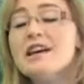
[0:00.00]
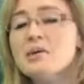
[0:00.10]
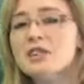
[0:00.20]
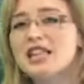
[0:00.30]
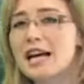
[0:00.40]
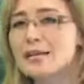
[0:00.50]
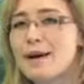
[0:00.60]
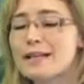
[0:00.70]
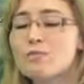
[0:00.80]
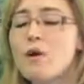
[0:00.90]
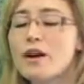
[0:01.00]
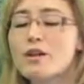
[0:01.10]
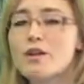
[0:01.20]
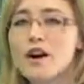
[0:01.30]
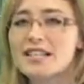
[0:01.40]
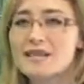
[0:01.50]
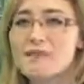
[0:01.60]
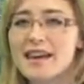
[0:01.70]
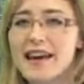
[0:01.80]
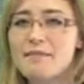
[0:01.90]
which takes place 1:30
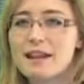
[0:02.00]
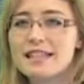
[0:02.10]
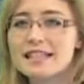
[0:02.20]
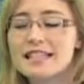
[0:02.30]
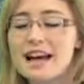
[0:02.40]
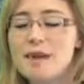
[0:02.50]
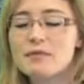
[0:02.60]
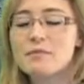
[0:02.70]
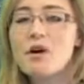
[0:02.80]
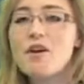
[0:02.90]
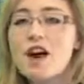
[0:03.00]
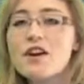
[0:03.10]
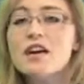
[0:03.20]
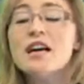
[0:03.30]
p.m. London time tomorrow.